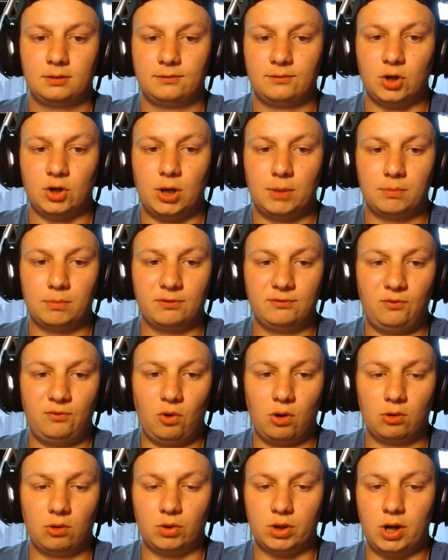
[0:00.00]
For number
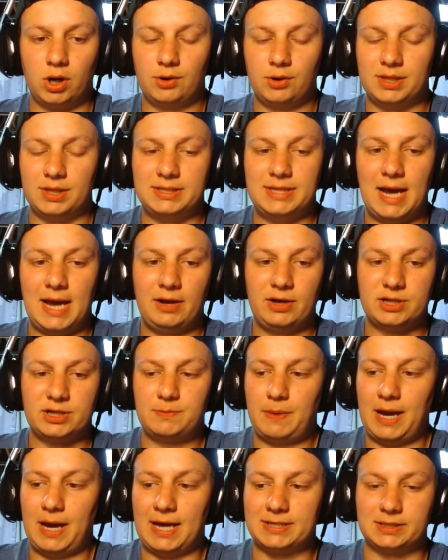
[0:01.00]
4, we'll go to the
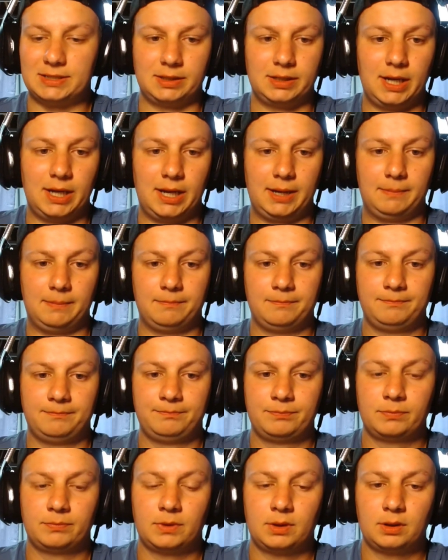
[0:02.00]
Dallas passing game.
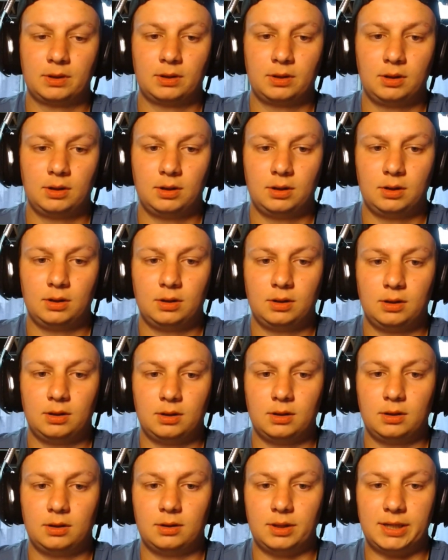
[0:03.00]

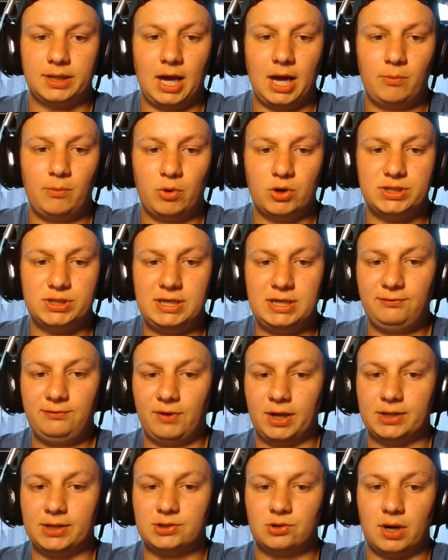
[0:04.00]
The Cowboys'
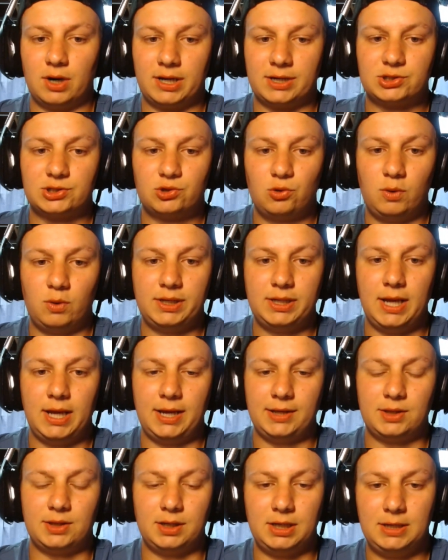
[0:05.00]
defense ranks
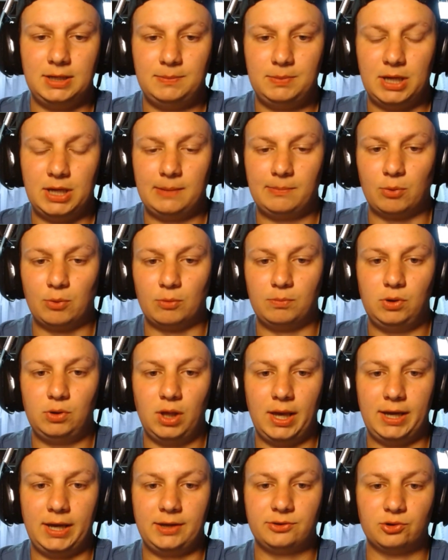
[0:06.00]
28th in EPA per
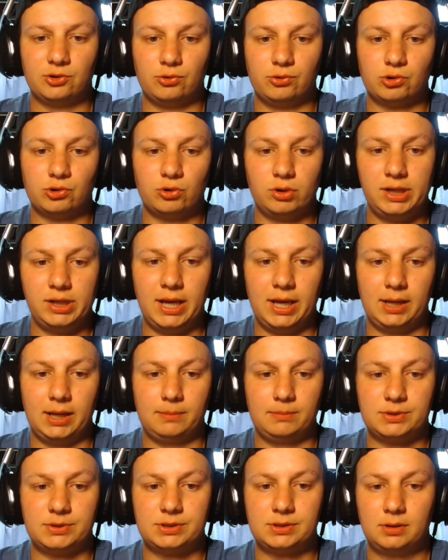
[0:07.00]
play through 3
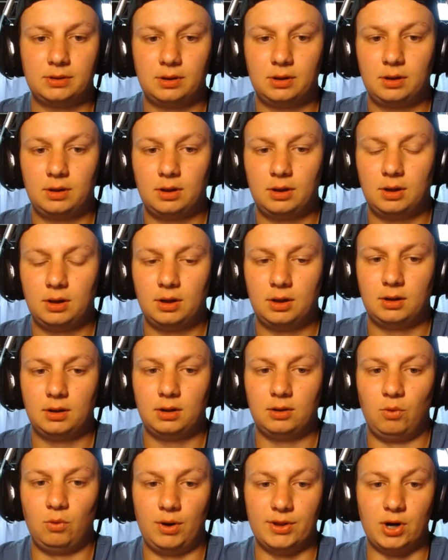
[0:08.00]
games,
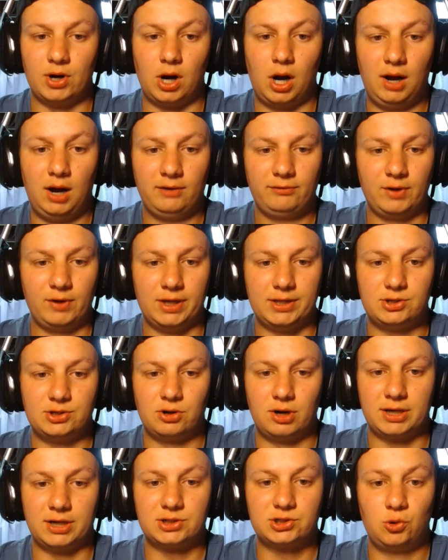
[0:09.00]
while their offense
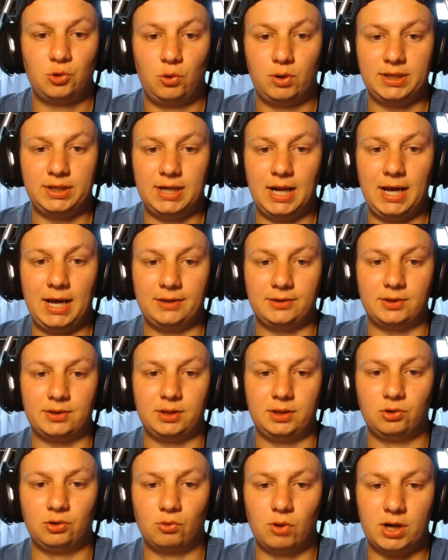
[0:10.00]
ranks
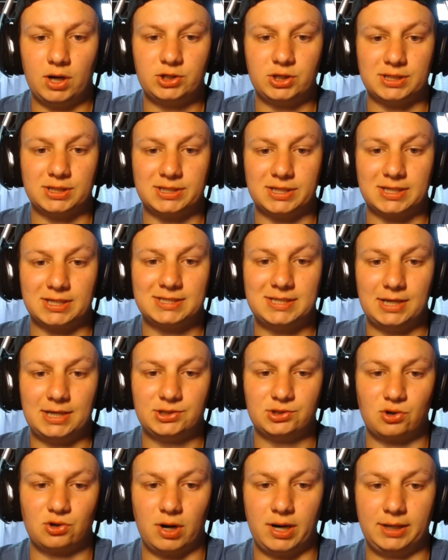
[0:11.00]
29th in rushing
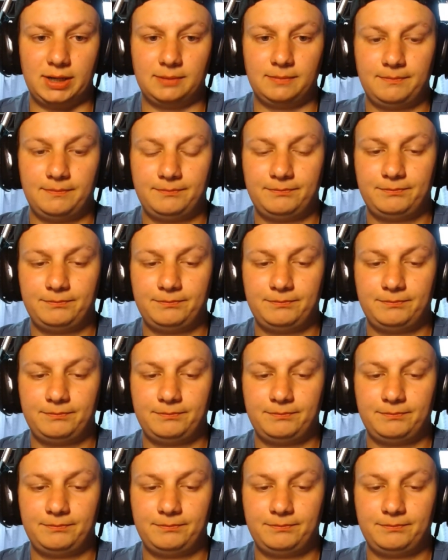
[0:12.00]
success rate.